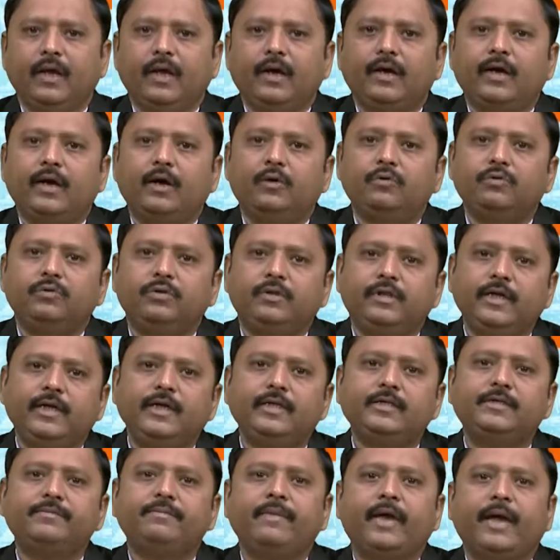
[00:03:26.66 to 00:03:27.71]
Now,
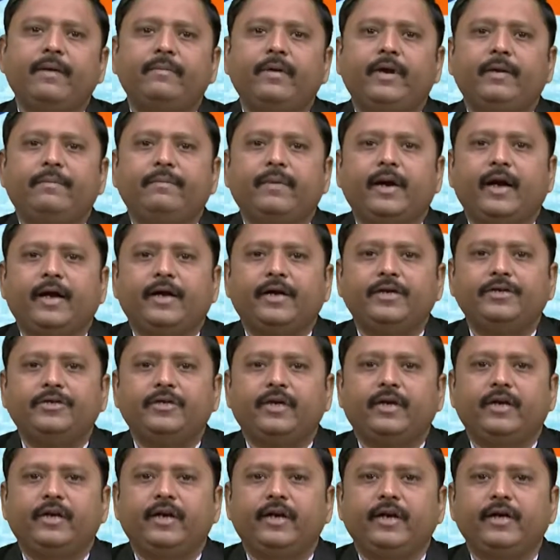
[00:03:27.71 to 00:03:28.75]
these memory
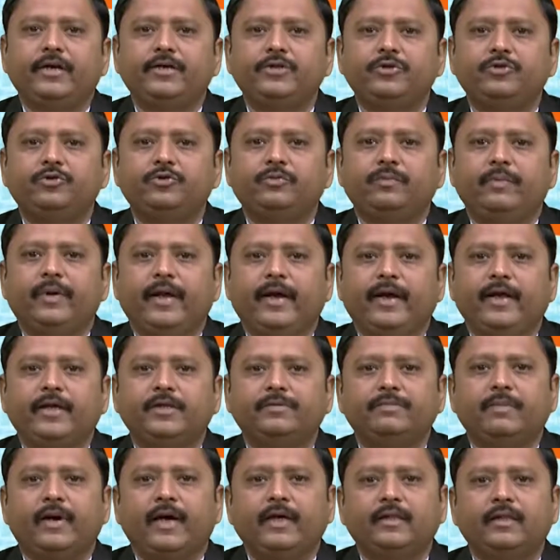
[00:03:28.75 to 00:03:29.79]
partition needs to
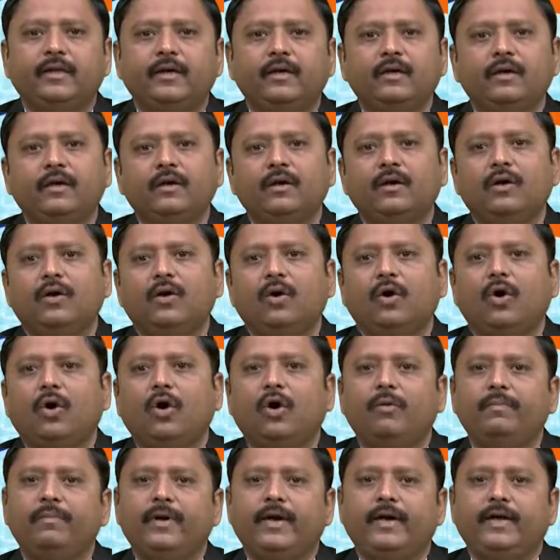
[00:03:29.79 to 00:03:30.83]
manage by the
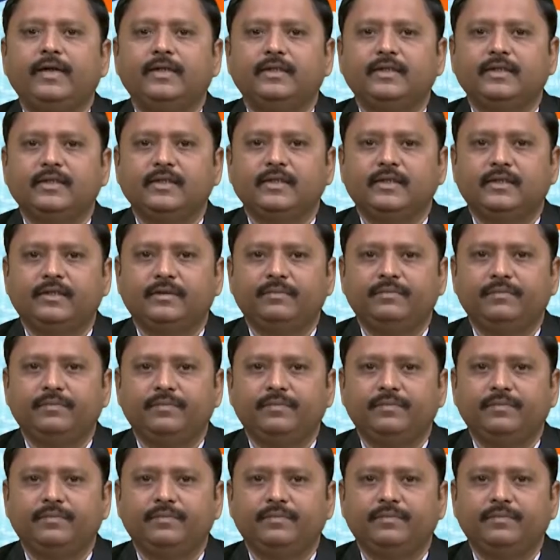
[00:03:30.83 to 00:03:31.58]
operating system.